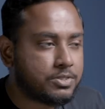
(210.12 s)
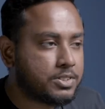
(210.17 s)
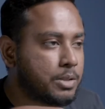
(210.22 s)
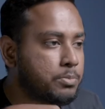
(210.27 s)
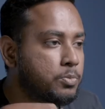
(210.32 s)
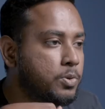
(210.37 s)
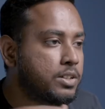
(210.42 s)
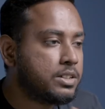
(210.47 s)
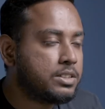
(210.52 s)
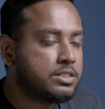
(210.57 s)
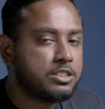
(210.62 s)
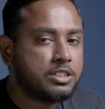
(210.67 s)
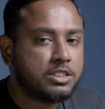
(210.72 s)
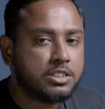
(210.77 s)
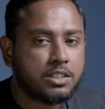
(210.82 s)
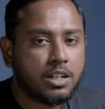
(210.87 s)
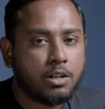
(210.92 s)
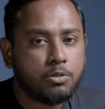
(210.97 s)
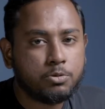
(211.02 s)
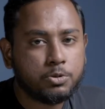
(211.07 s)
someone is
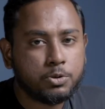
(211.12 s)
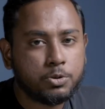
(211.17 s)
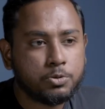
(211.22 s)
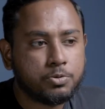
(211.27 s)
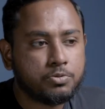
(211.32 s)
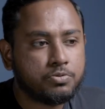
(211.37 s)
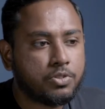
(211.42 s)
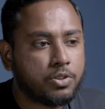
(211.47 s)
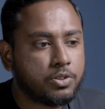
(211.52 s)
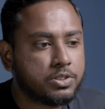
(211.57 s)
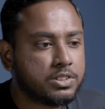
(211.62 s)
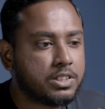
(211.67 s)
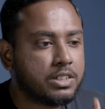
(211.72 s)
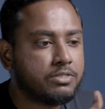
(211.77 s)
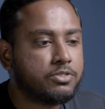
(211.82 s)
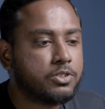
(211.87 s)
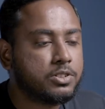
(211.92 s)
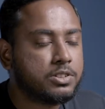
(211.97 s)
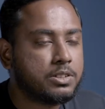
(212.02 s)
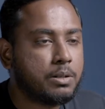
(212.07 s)
reaching out to you for, say,
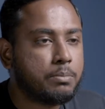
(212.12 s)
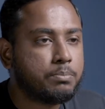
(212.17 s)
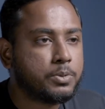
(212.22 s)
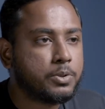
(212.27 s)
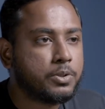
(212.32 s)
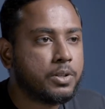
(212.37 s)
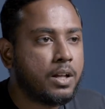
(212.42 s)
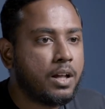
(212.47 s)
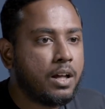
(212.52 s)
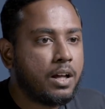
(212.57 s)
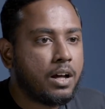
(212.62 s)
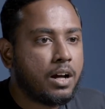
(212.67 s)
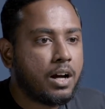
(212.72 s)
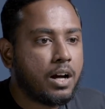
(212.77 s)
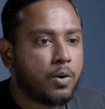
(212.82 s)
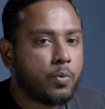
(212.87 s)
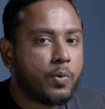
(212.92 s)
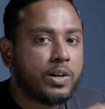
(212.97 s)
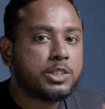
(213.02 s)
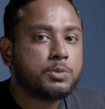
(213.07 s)
for example,
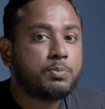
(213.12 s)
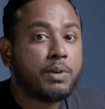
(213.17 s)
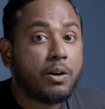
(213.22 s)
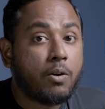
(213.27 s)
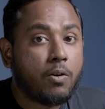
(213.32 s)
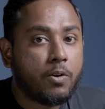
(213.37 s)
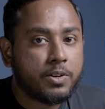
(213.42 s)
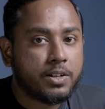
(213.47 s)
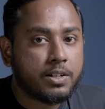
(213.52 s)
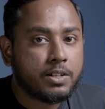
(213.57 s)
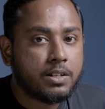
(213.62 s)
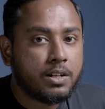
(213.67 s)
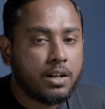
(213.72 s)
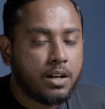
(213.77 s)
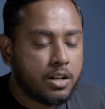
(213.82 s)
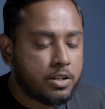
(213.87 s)
where's my order?